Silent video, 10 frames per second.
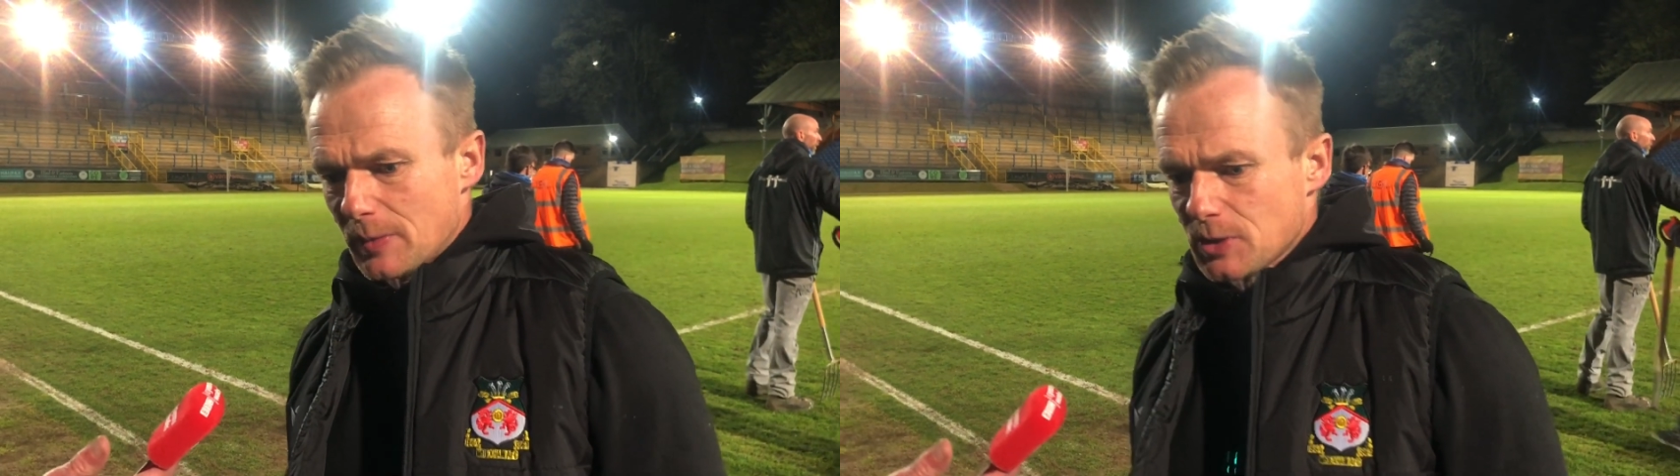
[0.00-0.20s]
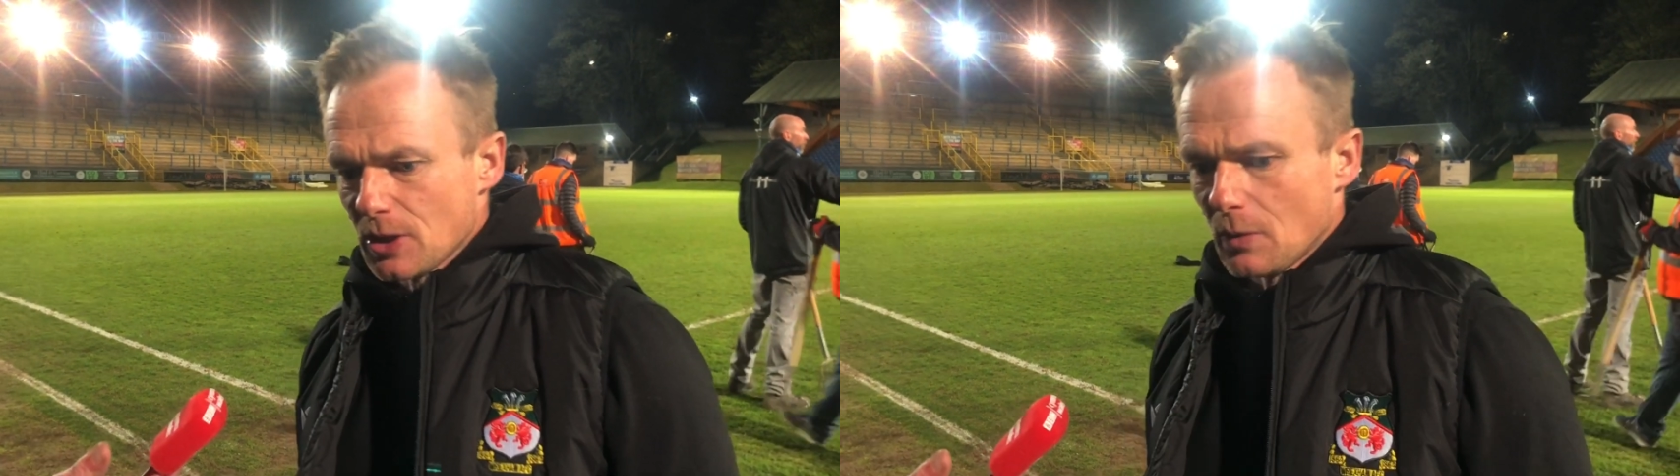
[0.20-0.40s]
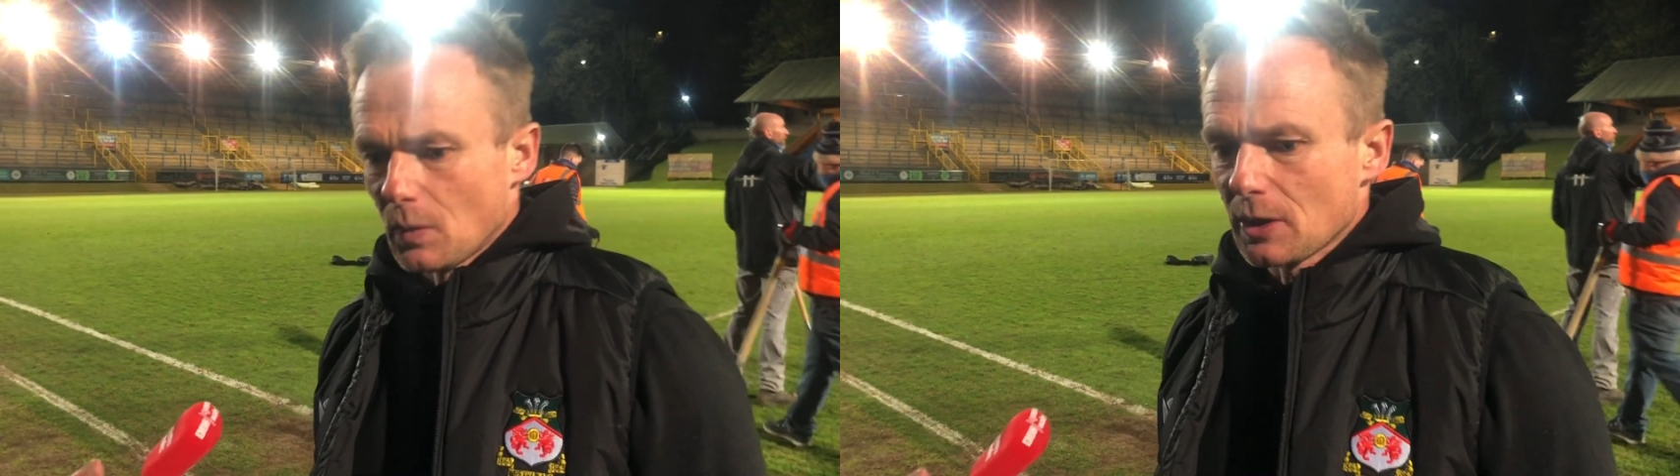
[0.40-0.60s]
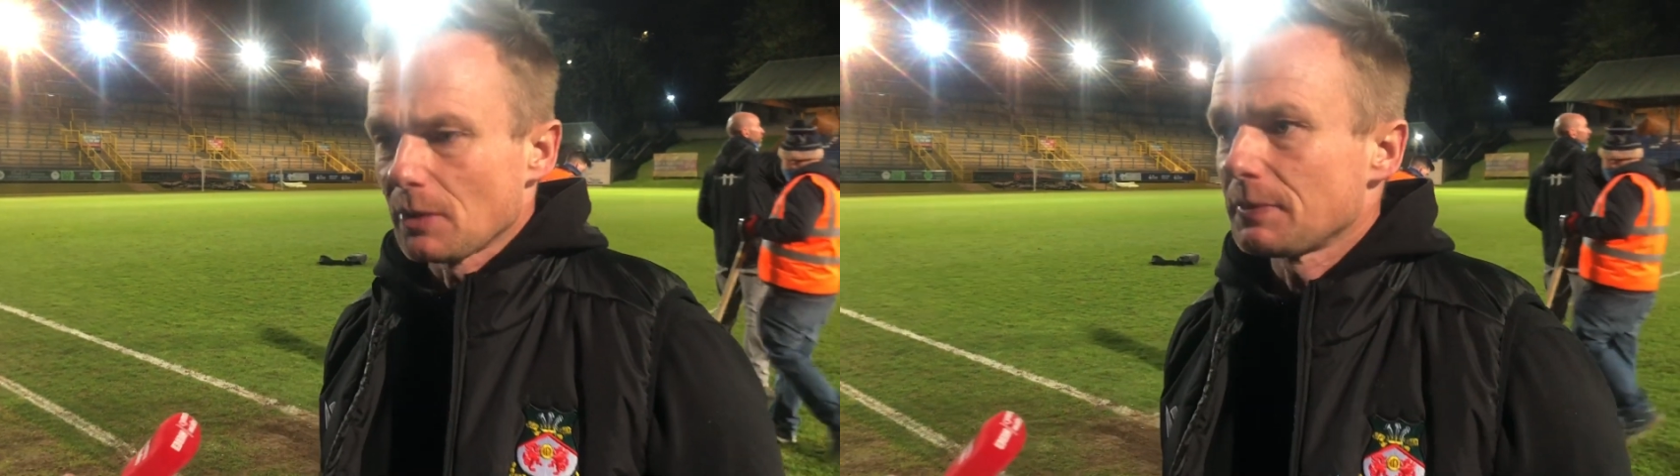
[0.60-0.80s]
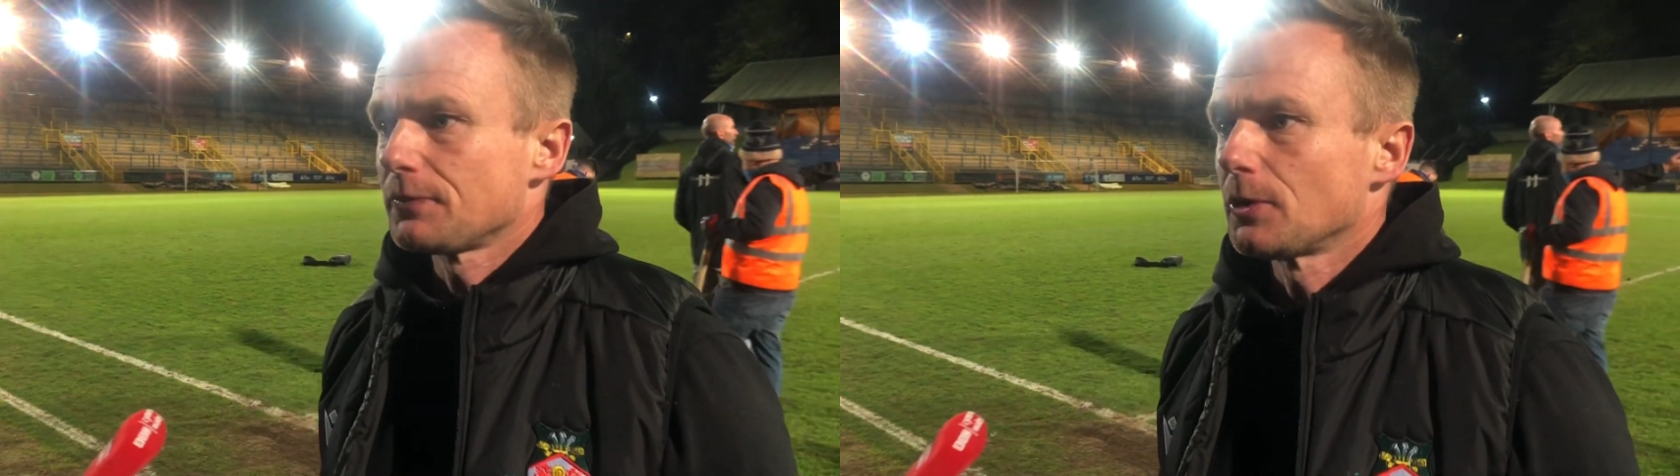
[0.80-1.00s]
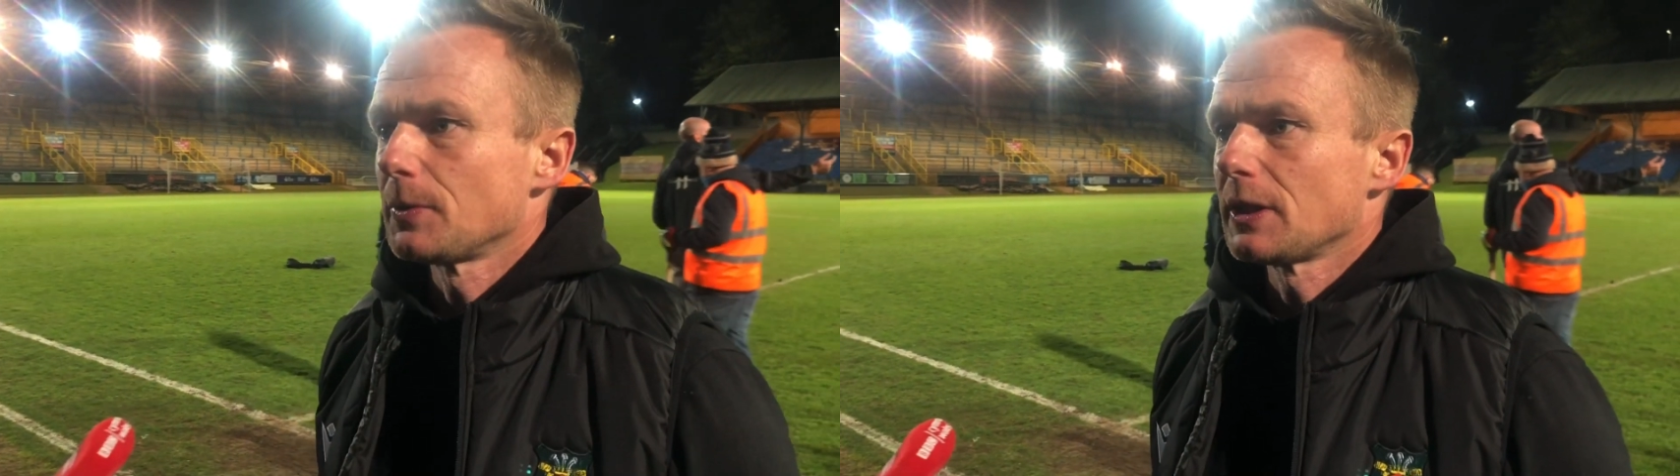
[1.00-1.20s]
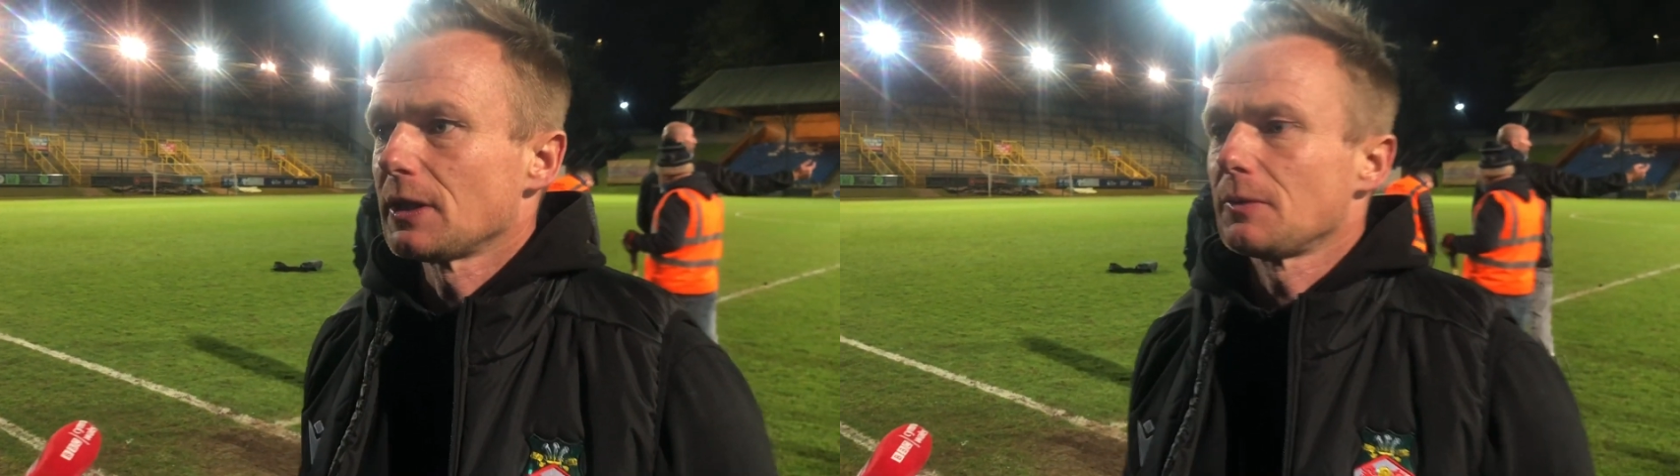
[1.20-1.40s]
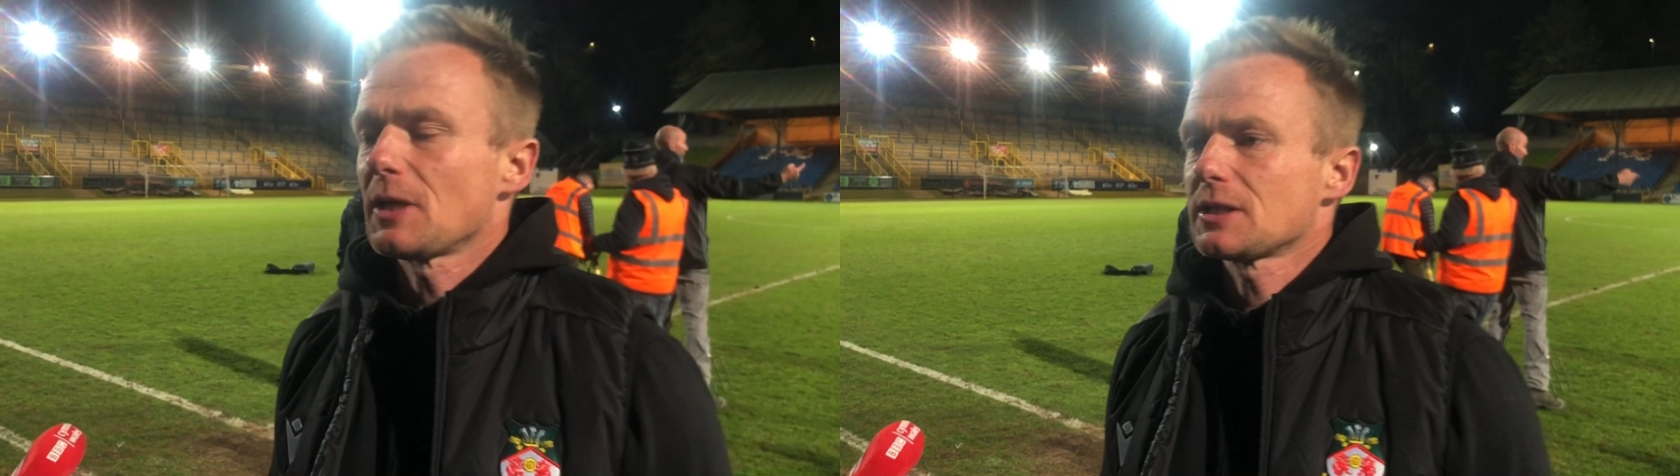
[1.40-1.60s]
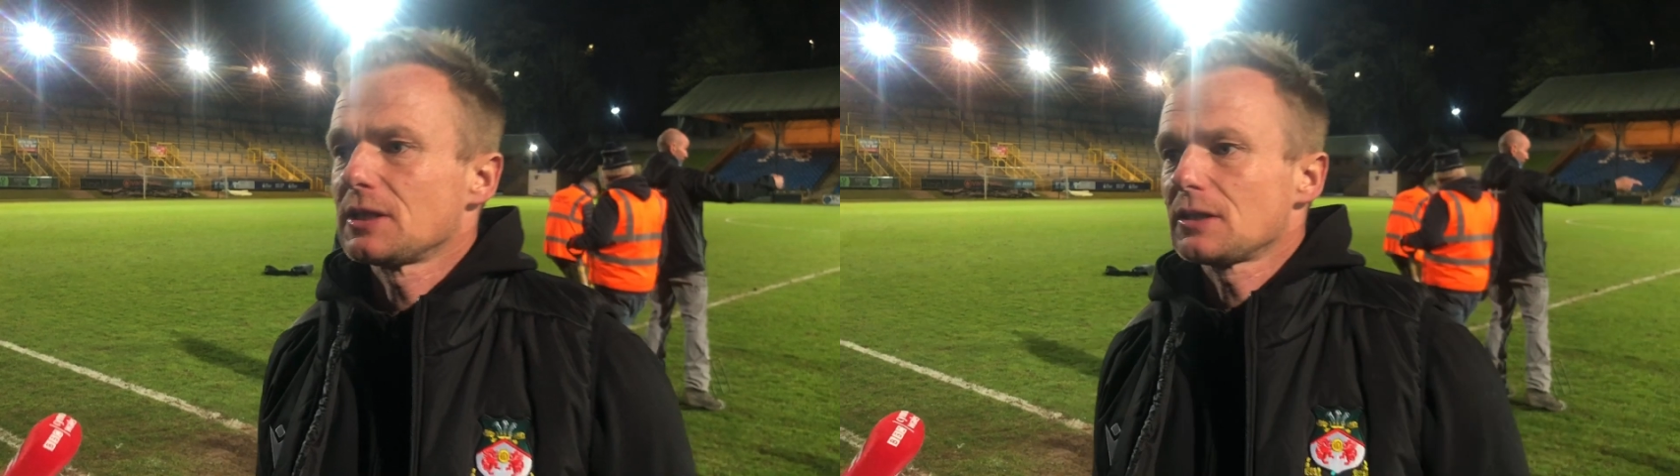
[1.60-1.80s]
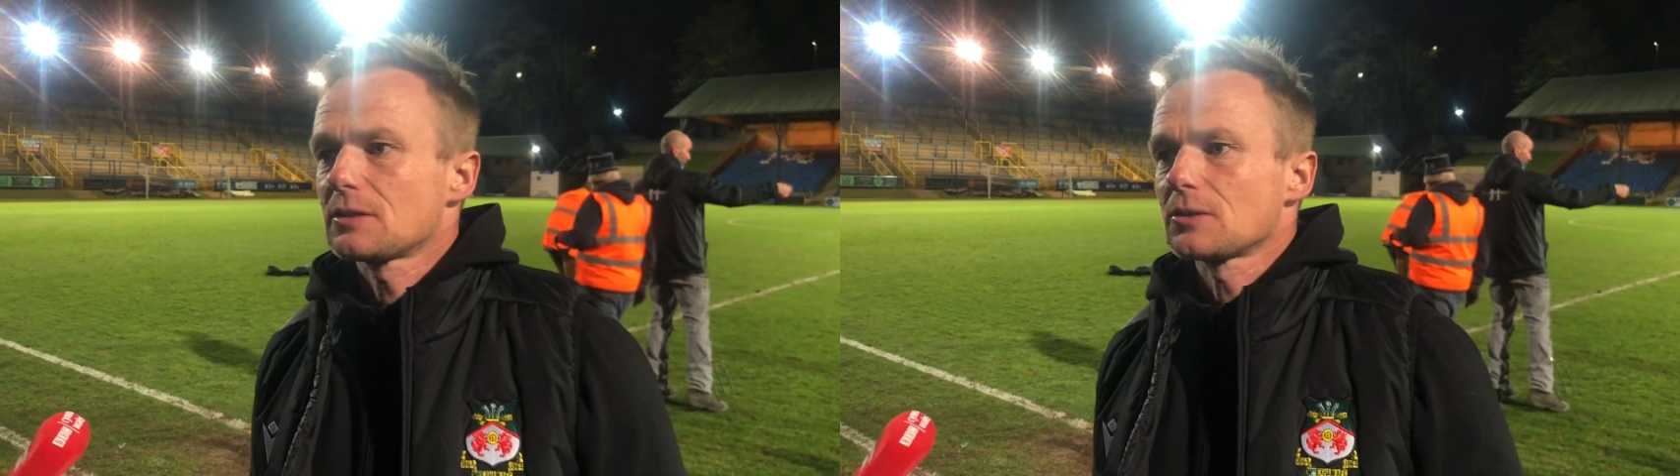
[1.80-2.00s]
We should have gone 1 0 before we, uh, we
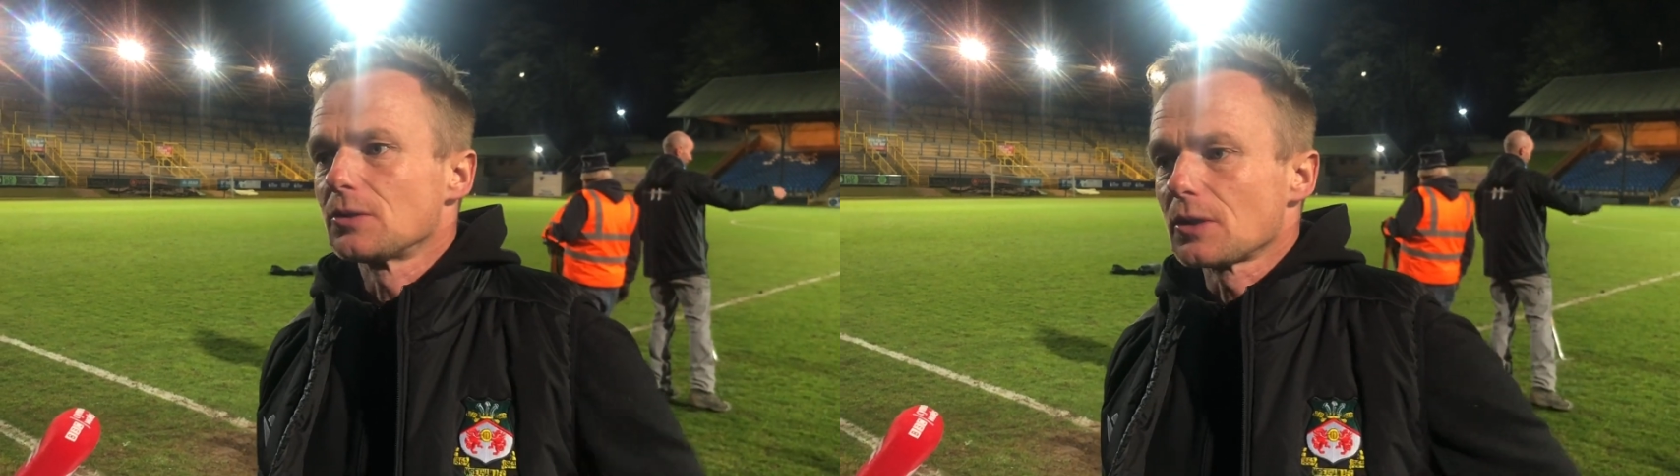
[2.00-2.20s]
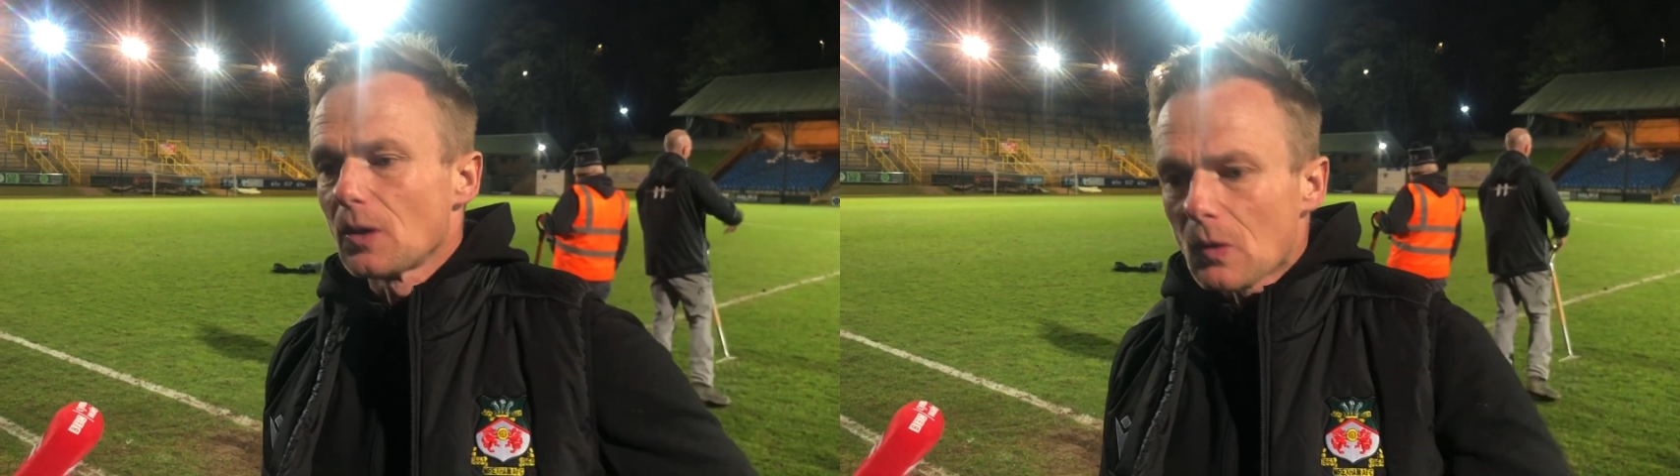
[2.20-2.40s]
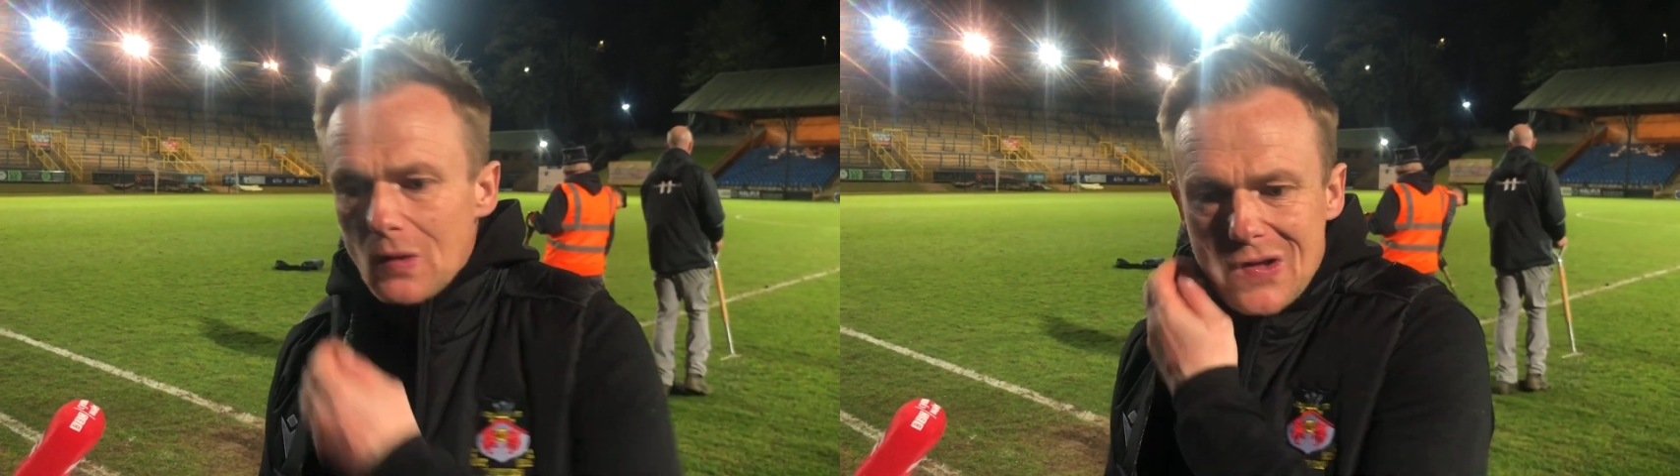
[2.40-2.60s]
actually did score a goal.